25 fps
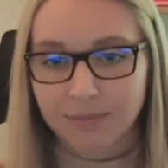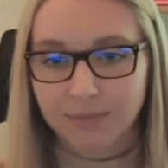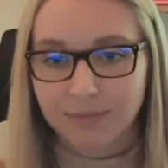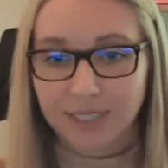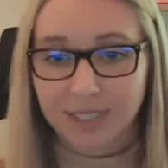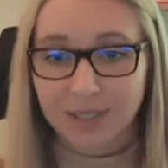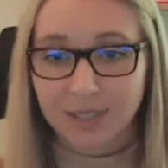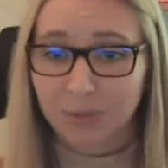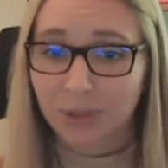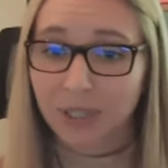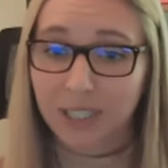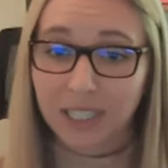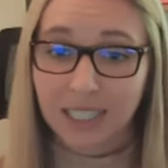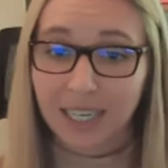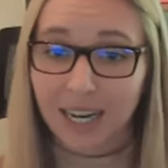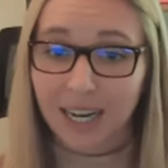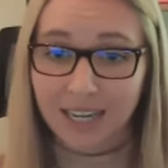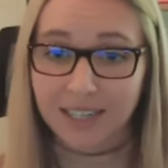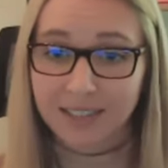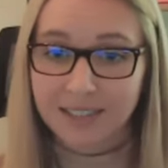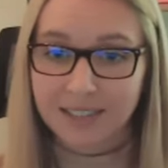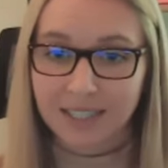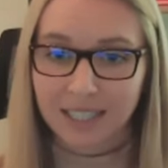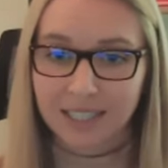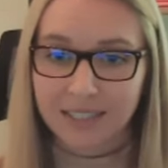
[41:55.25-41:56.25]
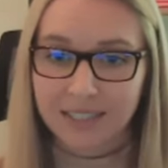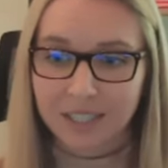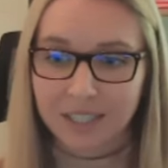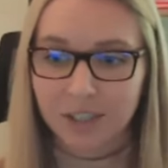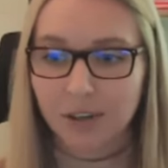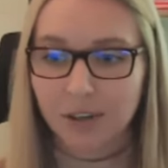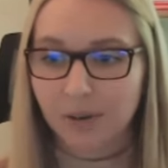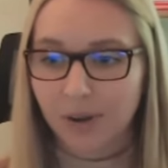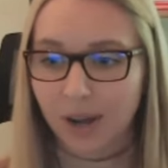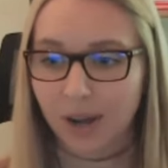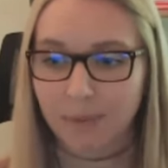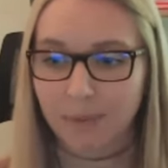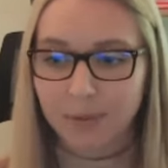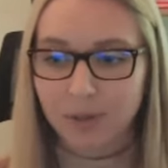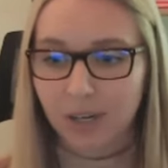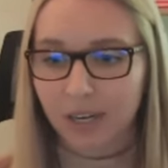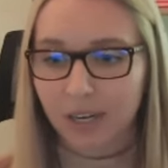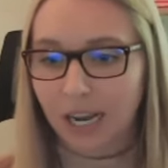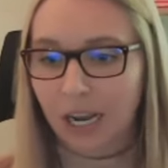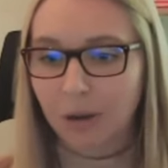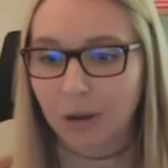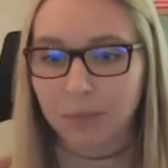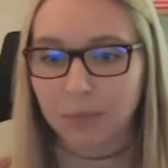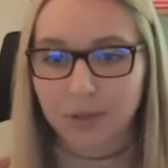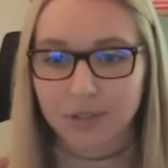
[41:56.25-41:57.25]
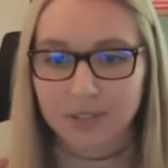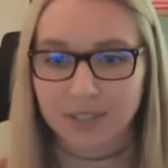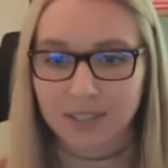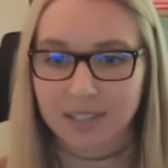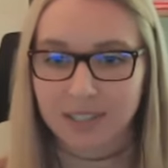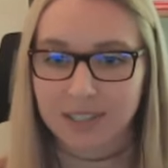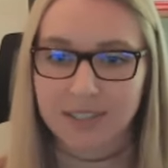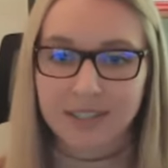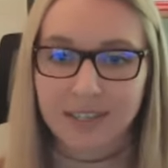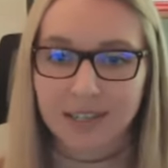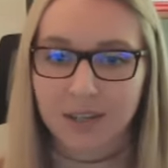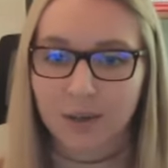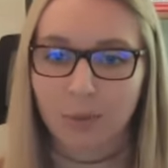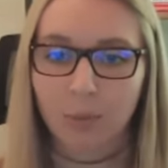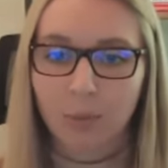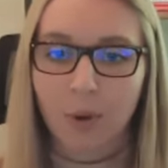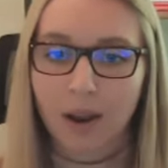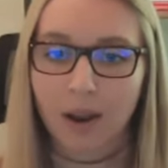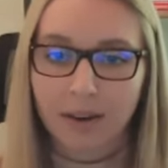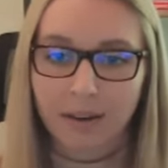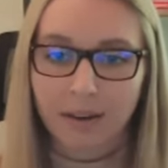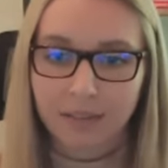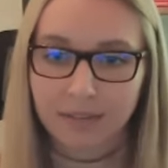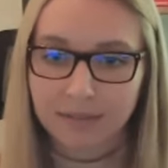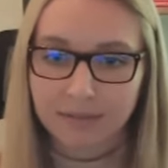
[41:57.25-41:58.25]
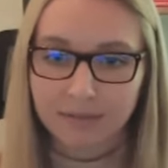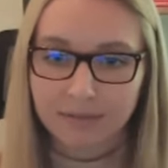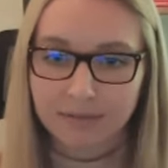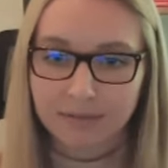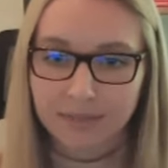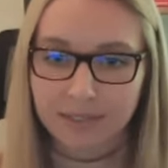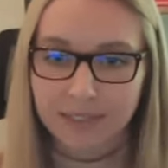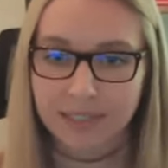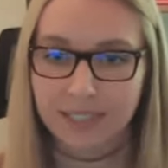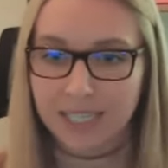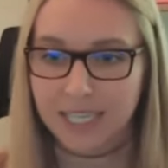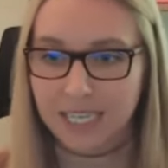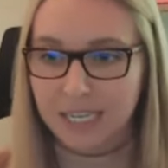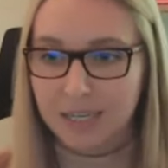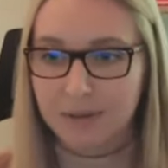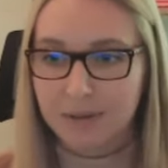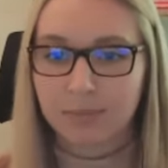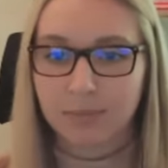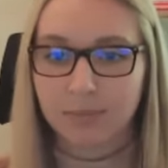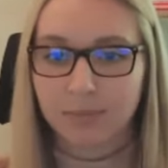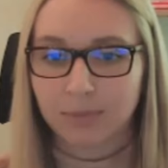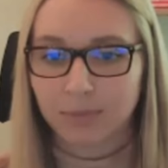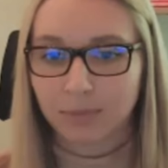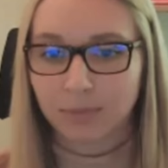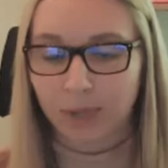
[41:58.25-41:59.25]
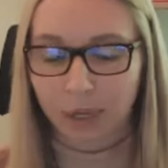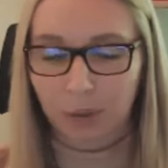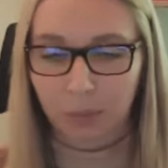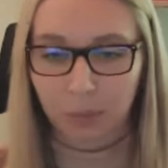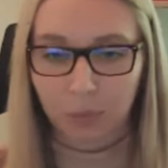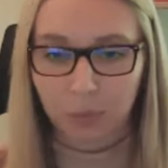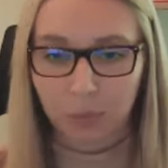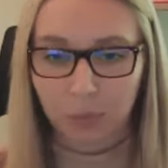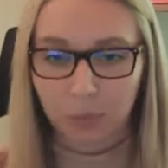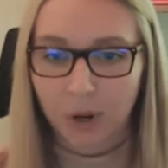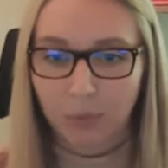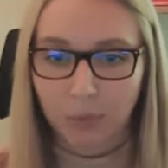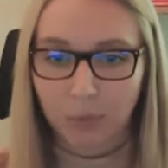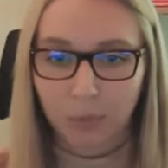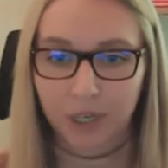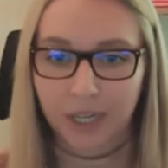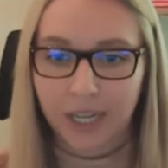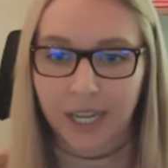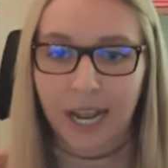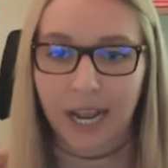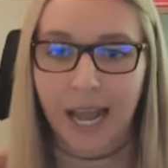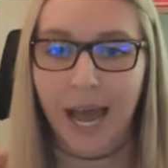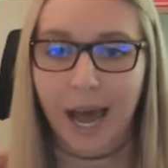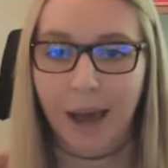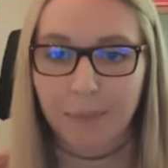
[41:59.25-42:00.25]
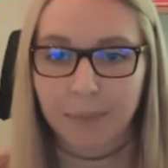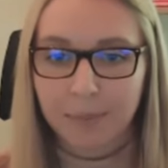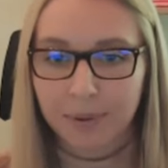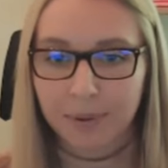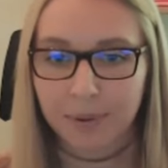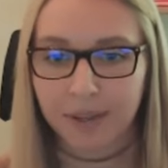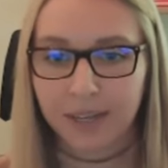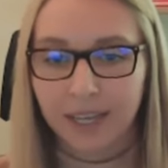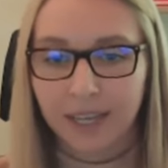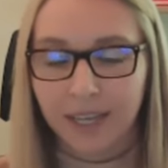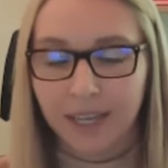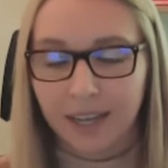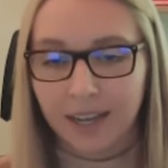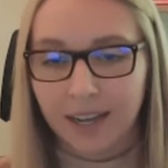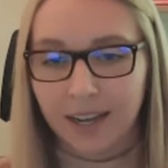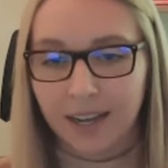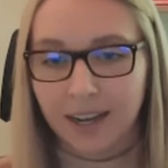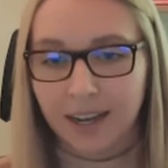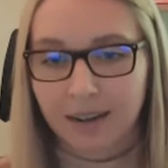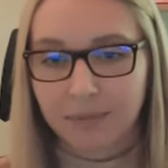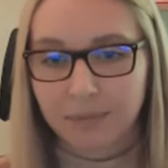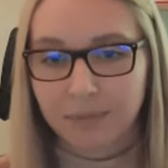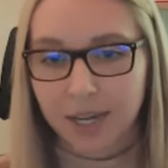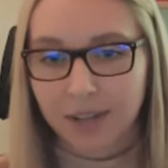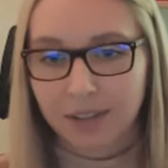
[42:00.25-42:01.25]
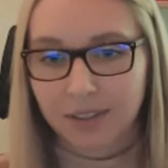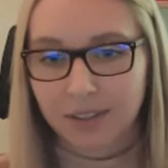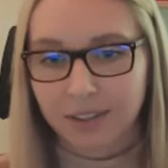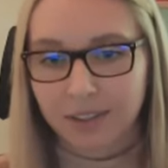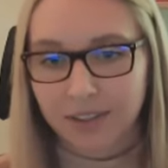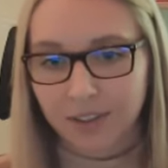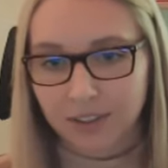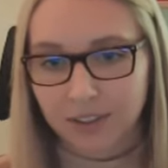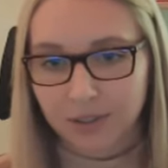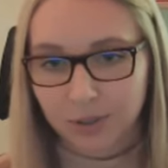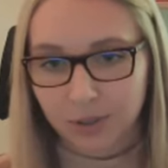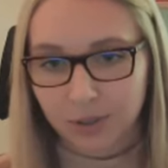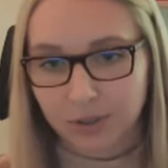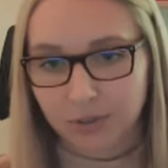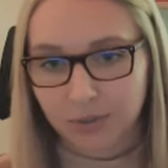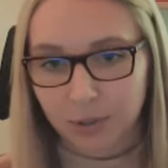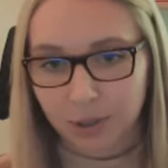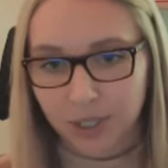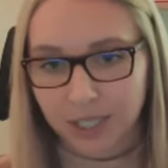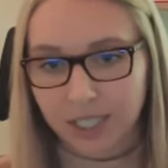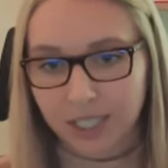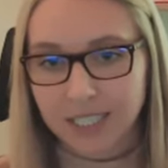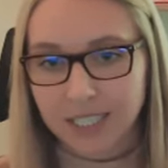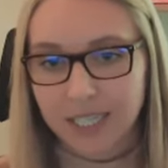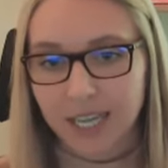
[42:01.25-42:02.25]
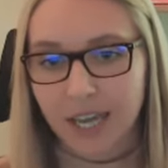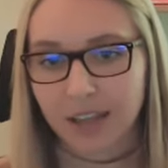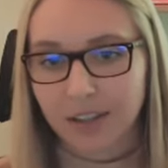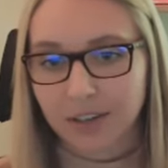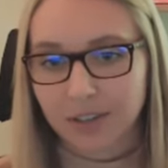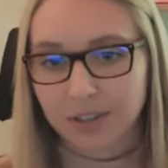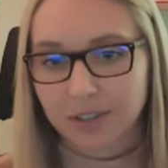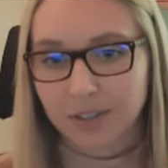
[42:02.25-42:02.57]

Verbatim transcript: is really nice. Like Xero, HubDoc, I almost consider one team, like one working app now that they're sort of working together.